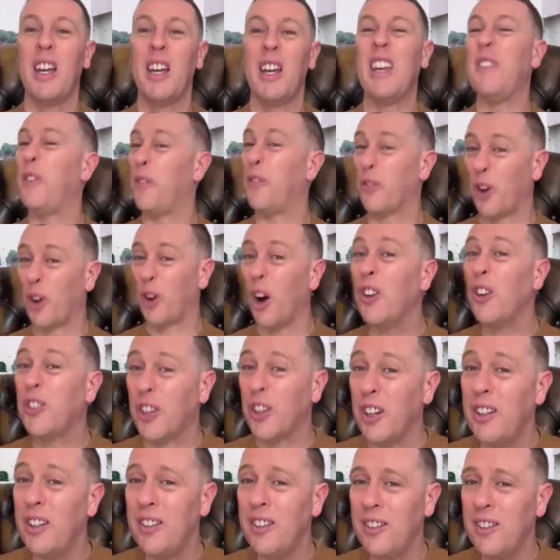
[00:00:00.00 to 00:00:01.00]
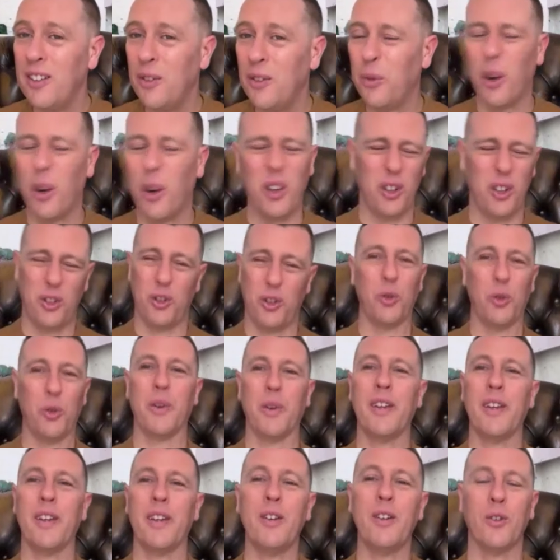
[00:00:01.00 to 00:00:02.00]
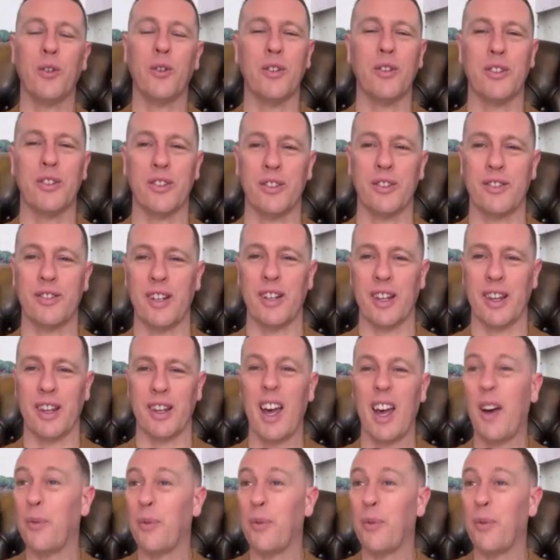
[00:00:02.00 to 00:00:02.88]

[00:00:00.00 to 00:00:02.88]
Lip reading: if you've got it, what you do with it, or is it just sitting there?